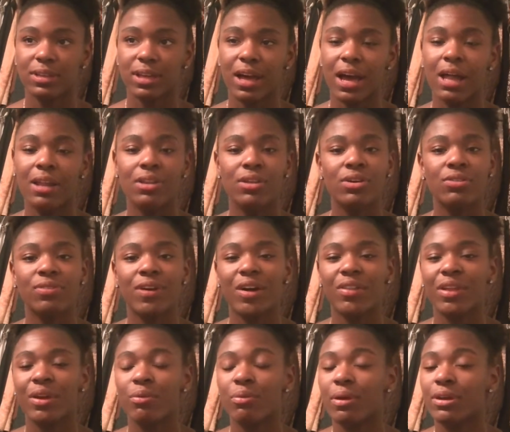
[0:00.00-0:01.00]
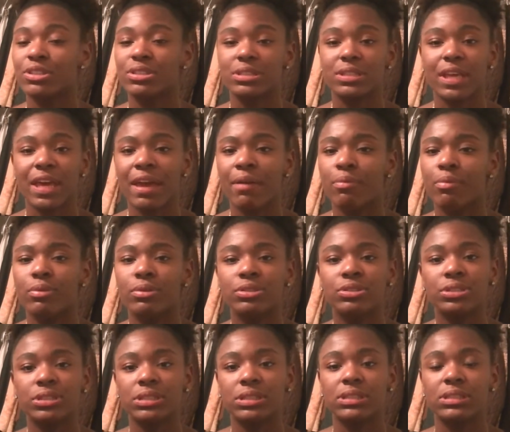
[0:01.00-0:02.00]
I love how they were just able to
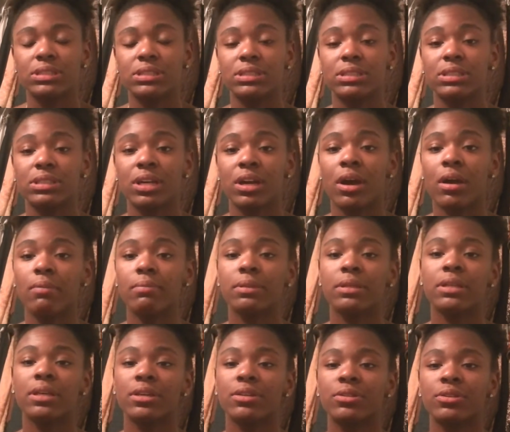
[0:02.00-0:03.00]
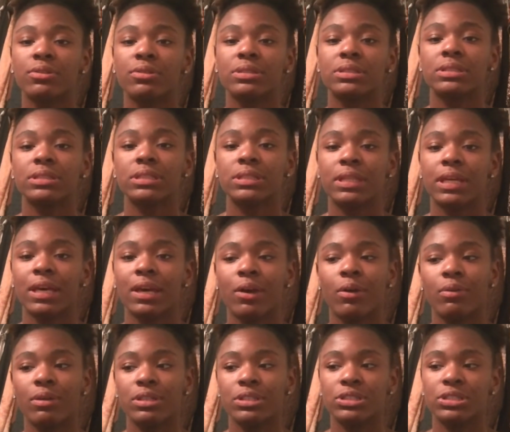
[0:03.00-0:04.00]
just come together, sit
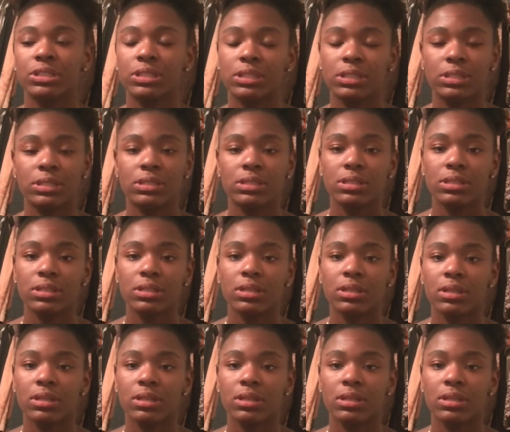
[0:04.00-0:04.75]
down, and just